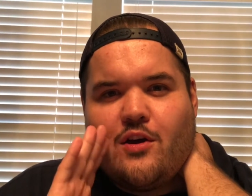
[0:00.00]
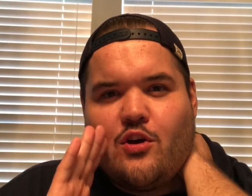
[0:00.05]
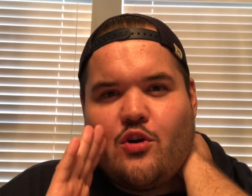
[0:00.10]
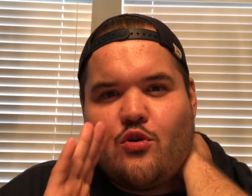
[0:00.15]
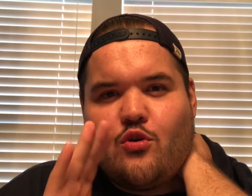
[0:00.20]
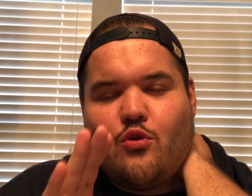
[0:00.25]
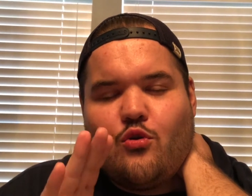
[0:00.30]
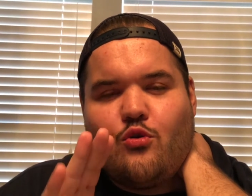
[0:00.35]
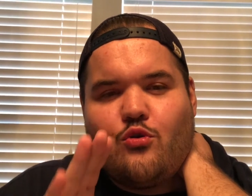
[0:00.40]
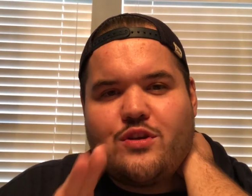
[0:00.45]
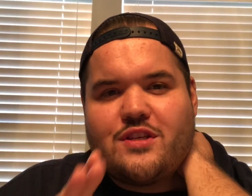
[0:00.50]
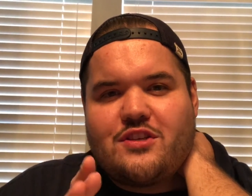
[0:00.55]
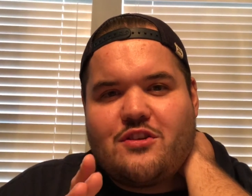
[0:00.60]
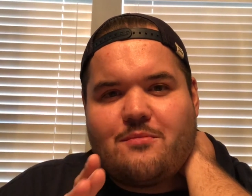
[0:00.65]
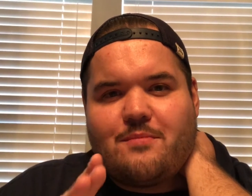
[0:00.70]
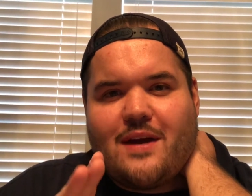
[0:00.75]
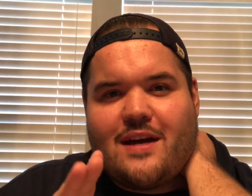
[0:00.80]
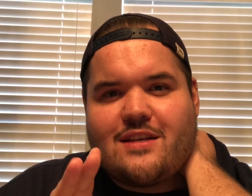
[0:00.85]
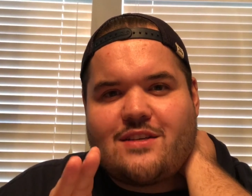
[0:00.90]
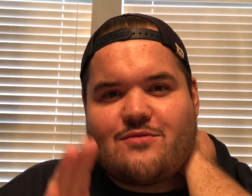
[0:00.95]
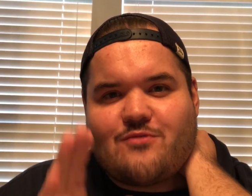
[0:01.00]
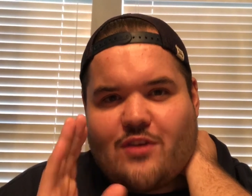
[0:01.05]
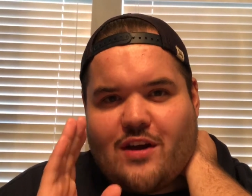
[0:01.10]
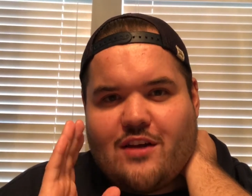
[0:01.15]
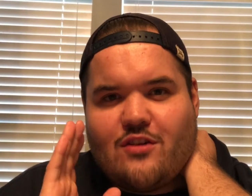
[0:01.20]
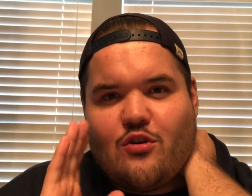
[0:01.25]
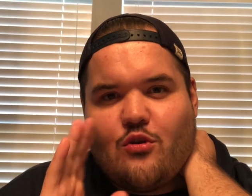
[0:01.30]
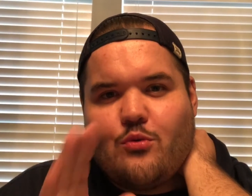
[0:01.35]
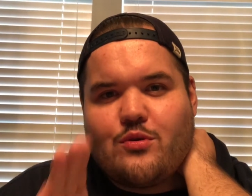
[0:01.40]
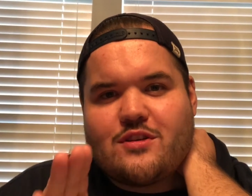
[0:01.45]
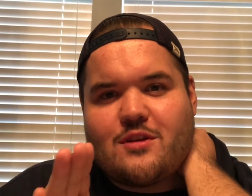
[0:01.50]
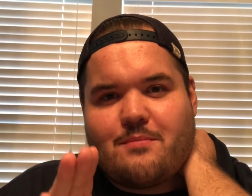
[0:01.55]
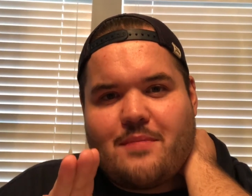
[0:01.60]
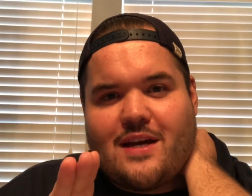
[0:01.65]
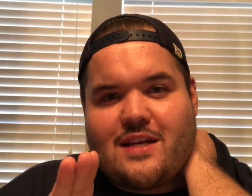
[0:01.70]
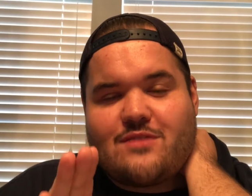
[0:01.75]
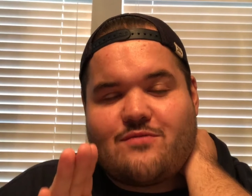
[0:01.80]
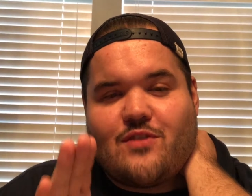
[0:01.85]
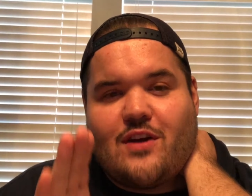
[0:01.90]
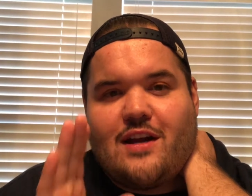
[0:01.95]
Who is your best friend? Who was a
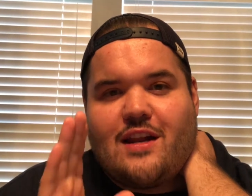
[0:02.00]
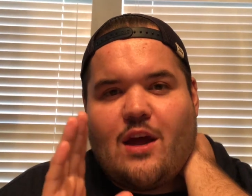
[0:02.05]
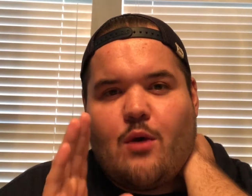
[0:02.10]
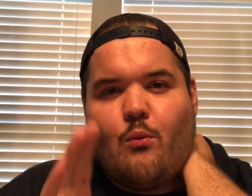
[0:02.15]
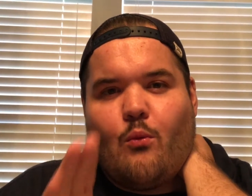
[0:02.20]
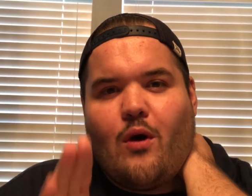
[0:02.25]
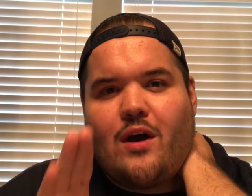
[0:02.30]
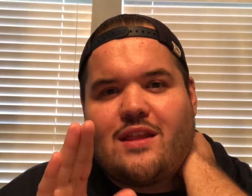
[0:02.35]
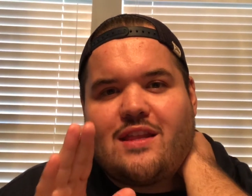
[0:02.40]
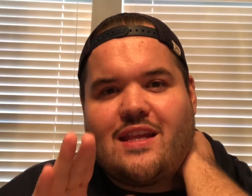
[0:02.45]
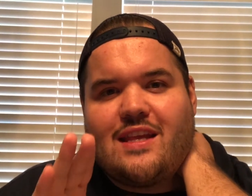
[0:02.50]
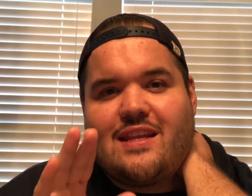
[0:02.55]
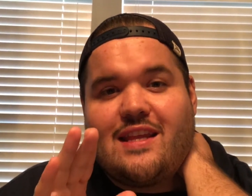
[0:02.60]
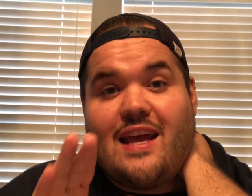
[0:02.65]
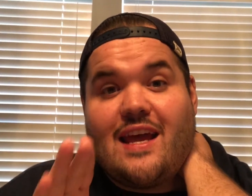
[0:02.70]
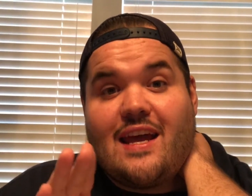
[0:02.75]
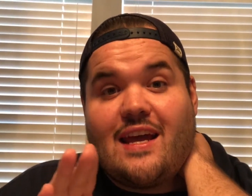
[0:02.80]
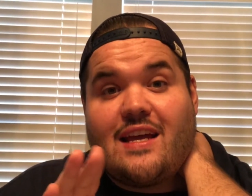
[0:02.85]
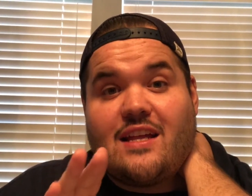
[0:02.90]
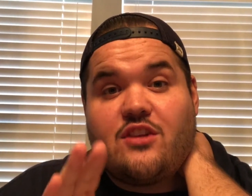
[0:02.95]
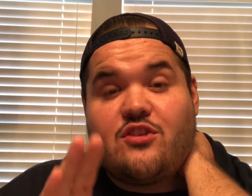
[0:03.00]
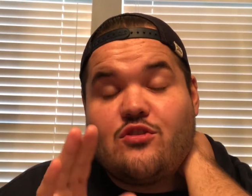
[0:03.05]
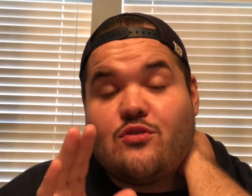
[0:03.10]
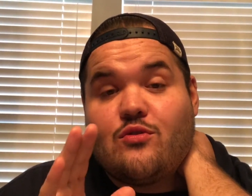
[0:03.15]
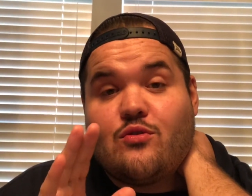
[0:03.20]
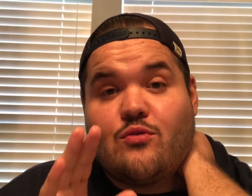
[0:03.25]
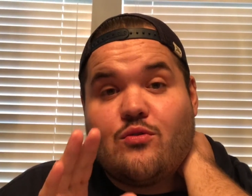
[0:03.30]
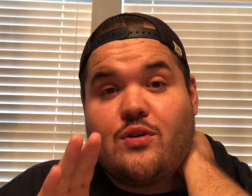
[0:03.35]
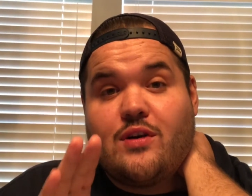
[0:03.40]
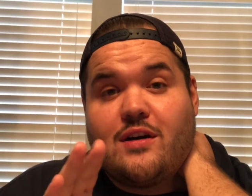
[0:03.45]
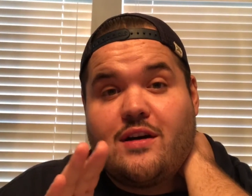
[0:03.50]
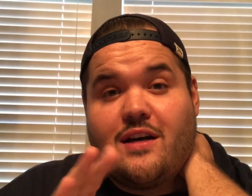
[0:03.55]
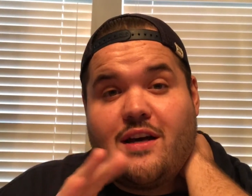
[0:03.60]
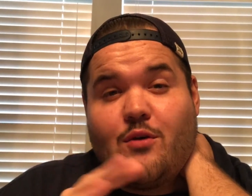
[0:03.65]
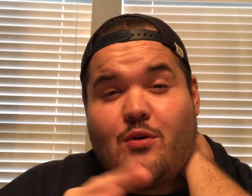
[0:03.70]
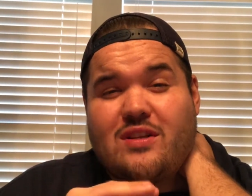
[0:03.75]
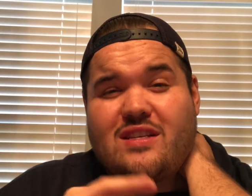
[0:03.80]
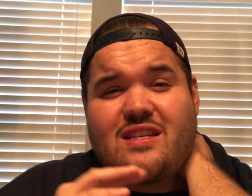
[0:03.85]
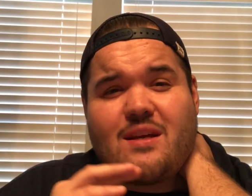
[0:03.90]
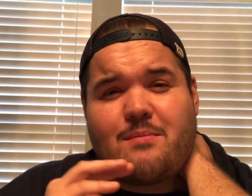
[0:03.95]
best friend? And what did they do?
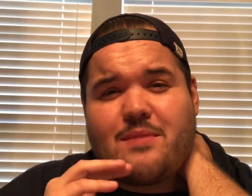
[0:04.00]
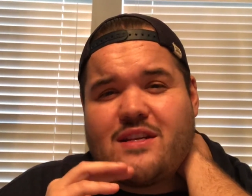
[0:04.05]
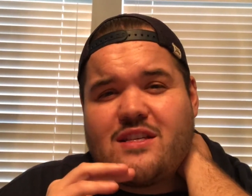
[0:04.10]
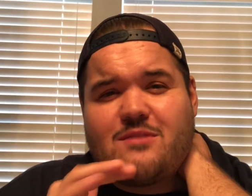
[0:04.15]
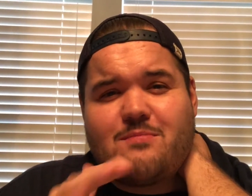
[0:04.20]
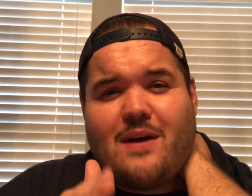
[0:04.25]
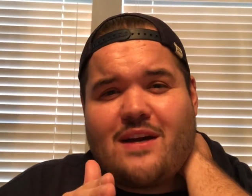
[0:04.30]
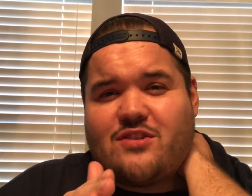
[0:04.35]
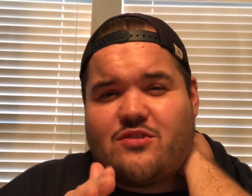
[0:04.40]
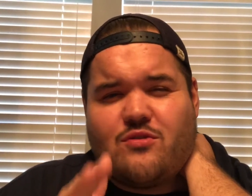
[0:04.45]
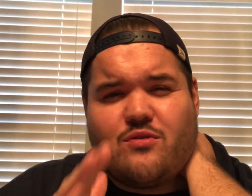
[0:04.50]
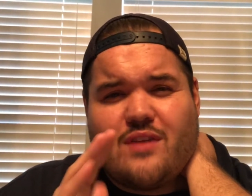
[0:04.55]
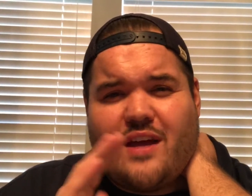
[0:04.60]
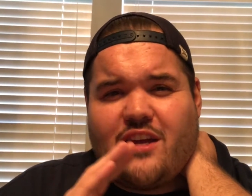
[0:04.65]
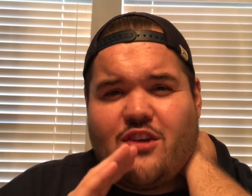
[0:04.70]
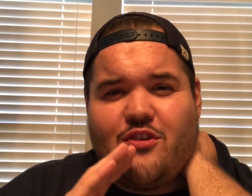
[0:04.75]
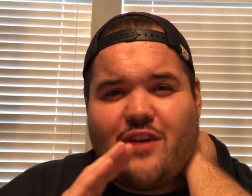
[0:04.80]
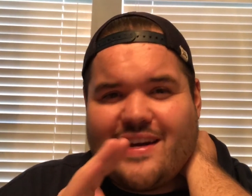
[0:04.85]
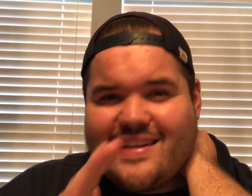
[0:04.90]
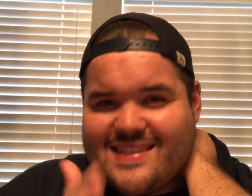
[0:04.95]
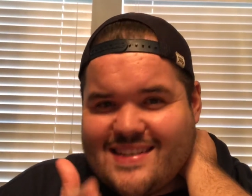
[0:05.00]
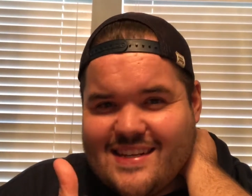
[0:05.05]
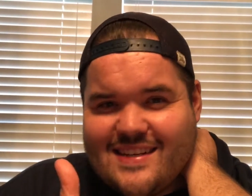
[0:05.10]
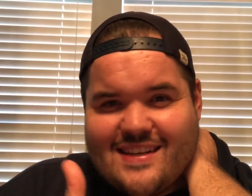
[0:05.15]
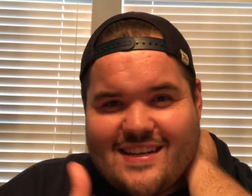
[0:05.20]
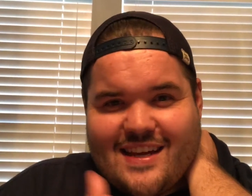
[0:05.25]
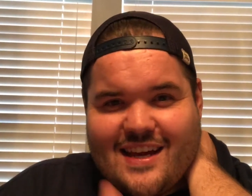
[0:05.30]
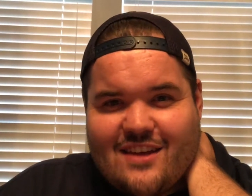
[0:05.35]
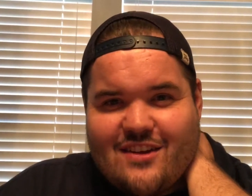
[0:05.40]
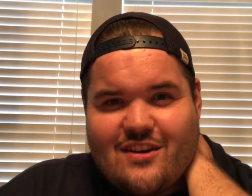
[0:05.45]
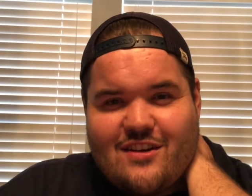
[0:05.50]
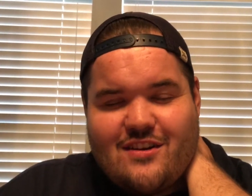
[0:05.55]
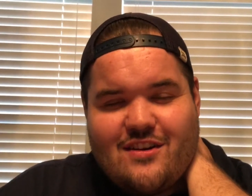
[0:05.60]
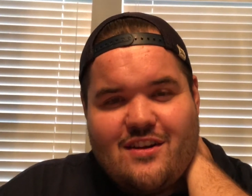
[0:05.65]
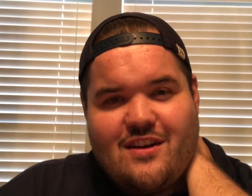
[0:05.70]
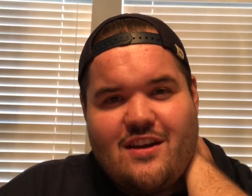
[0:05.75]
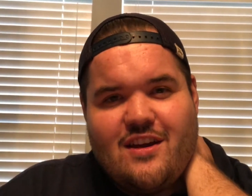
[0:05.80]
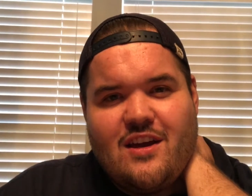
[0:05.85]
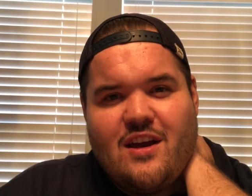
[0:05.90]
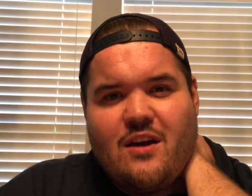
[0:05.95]
What's something special that you guys did together?
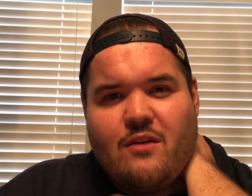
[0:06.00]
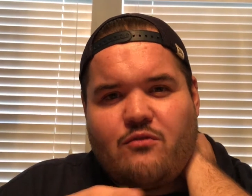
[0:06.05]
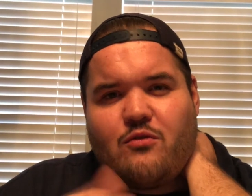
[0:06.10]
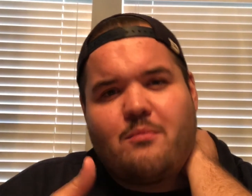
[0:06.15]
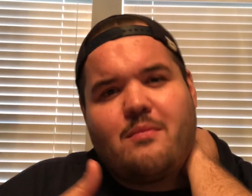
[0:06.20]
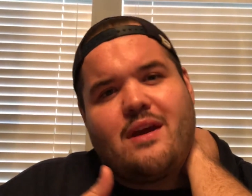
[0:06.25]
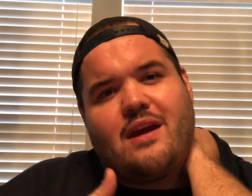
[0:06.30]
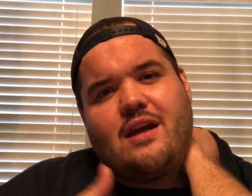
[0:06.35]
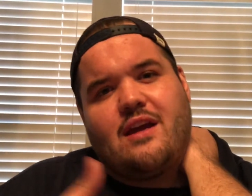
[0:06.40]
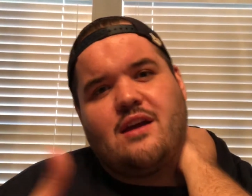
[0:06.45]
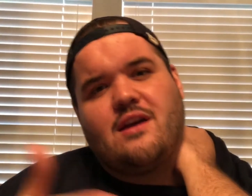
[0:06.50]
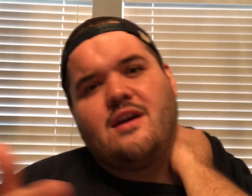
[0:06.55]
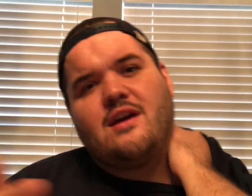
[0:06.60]
For me,